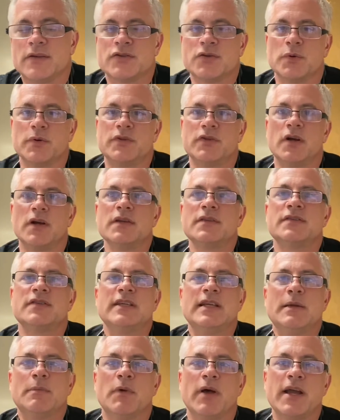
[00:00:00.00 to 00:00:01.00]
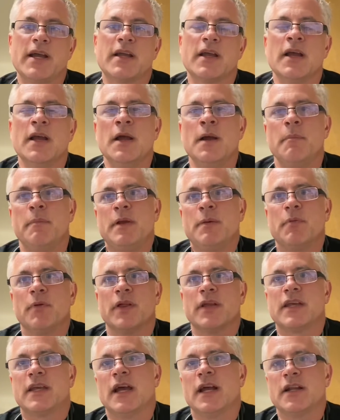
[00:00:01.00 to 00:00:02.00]
So it does seem like people
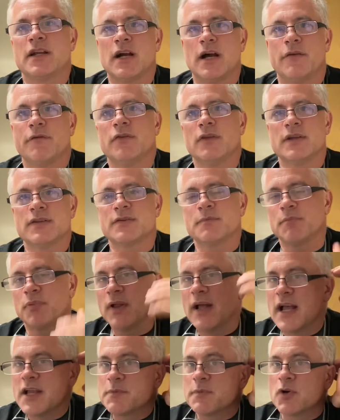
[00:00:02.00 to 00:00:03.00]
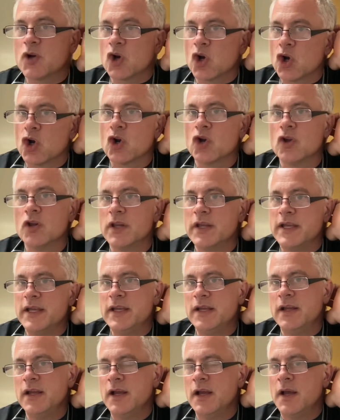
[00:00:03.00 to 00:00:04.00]
that get convalescent plasma
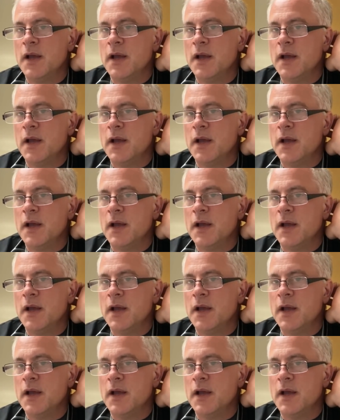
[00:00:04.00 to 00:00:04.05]
early